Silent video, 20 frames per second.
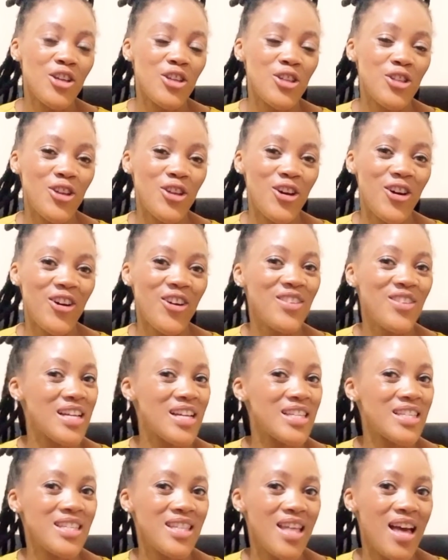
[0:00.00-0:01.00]
So
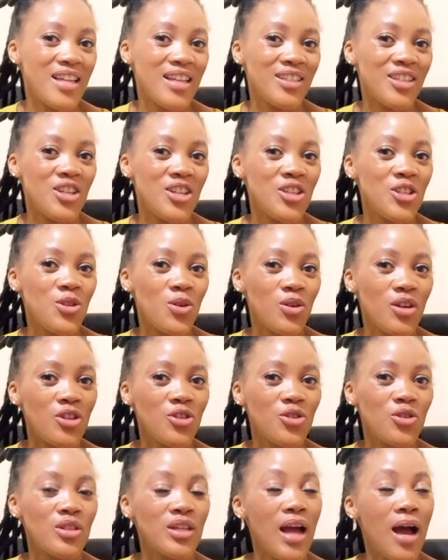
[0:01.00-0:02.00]
that's that. I just thought I
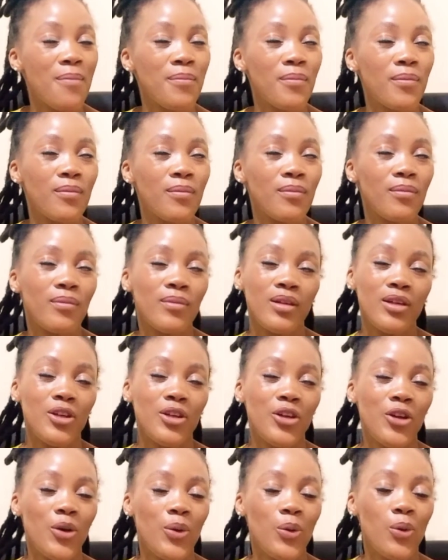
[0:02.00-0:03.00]
should come,
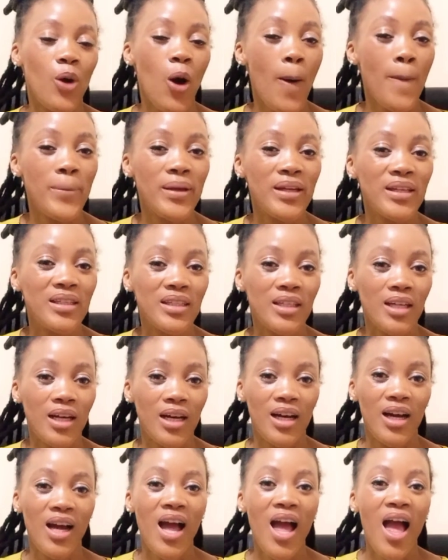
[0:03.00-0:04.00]
hop in
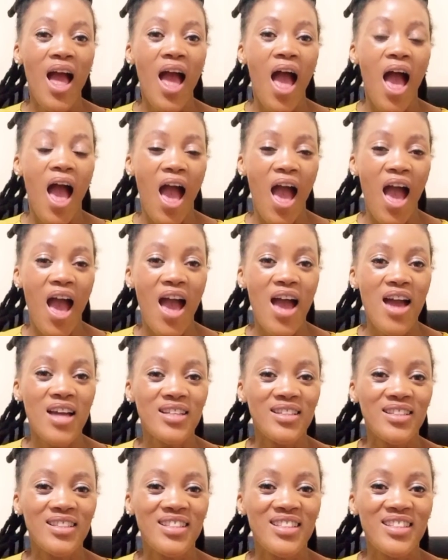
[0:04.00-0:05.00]
here
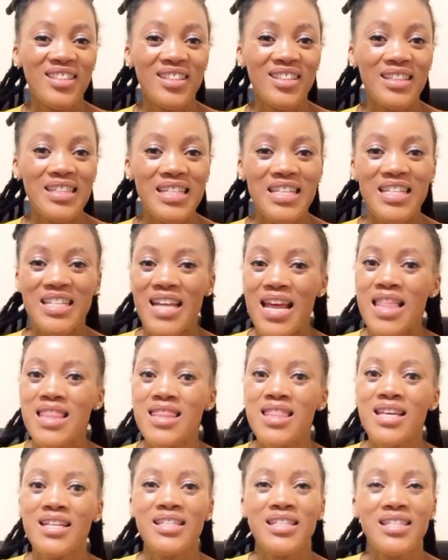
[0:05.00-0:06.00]
and
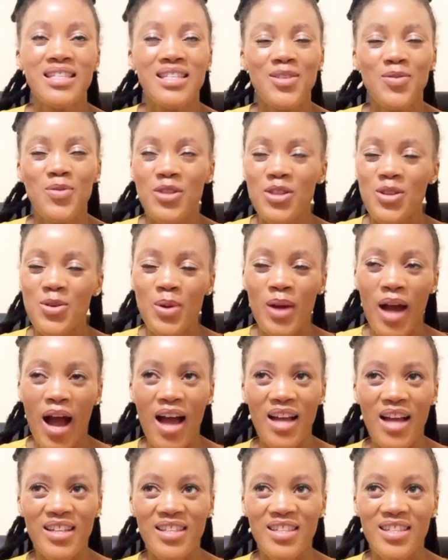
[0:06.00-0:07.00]
share this with you
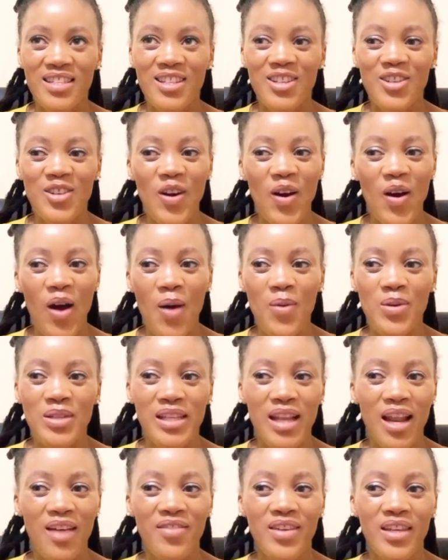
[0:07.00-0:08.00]
guys. I
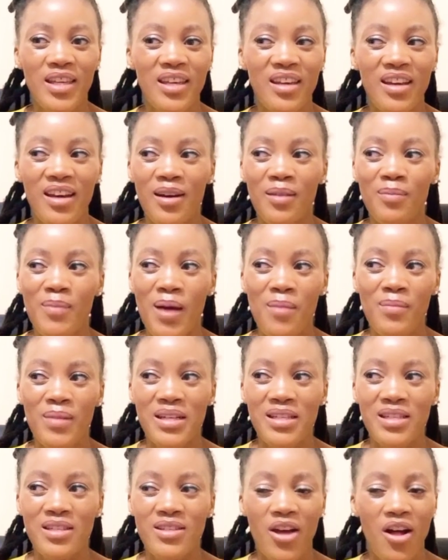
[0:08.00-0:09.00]
was laughing here by
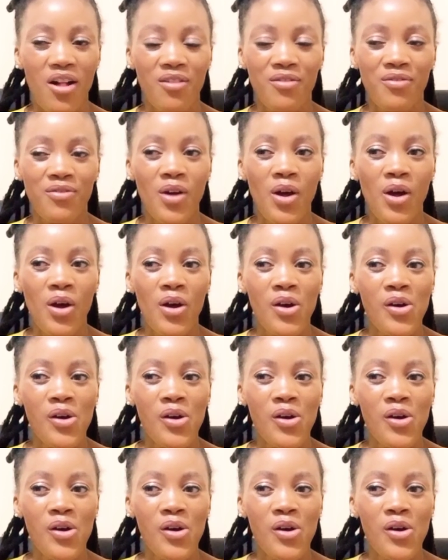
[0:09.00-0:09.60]
myself.